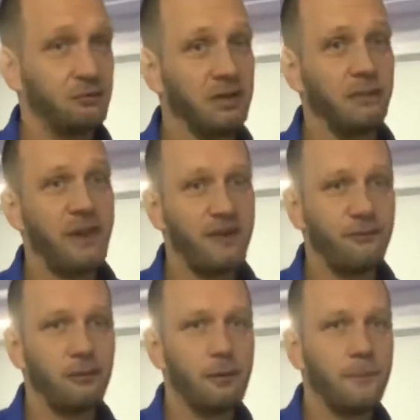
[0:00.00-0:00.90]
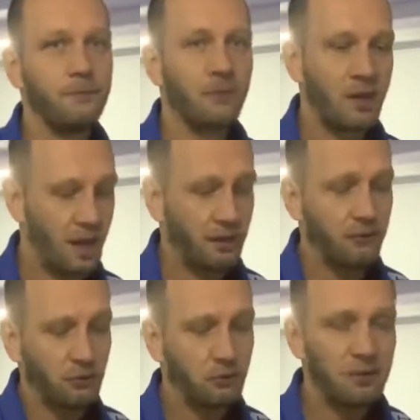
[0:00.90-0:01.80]
painful And if
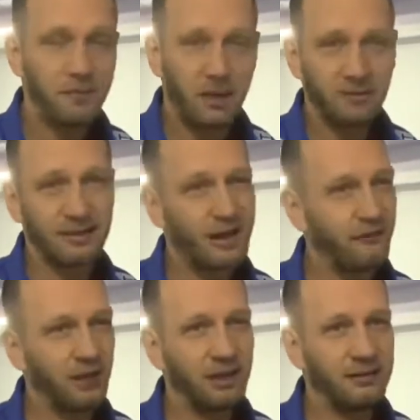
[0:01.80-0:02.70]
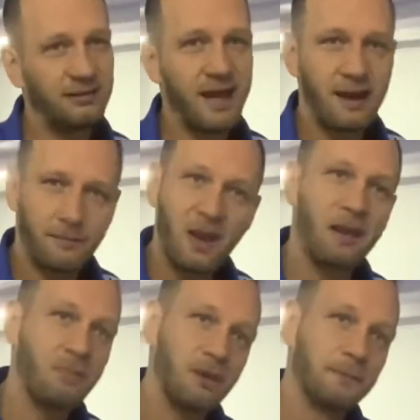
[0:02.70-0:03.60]
you do it by yourself, it then may
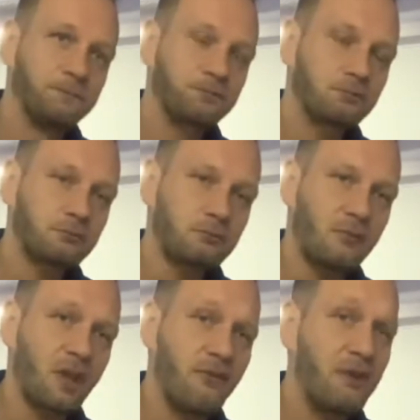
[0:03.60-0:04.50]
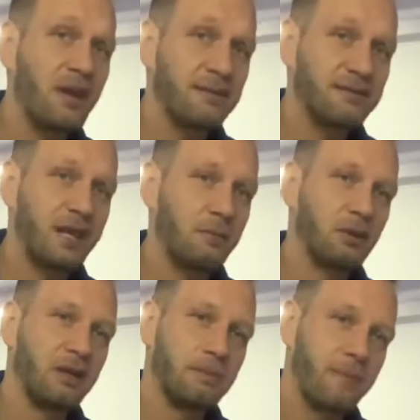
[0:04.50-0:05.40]
be very unstable.
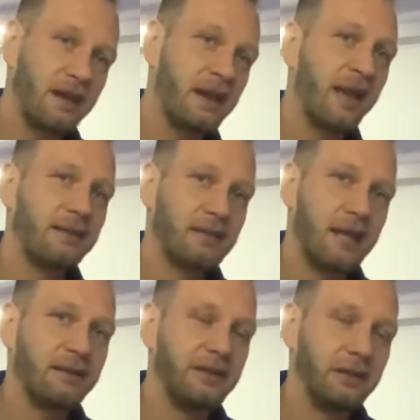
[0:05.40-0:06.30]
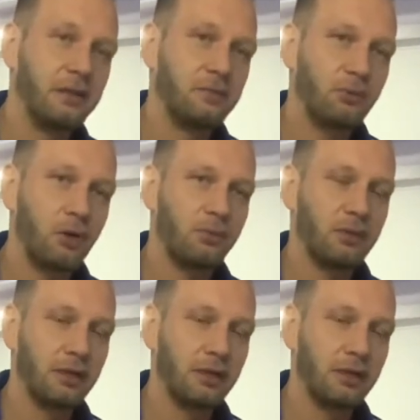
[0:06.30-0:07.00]
It may not heal properly.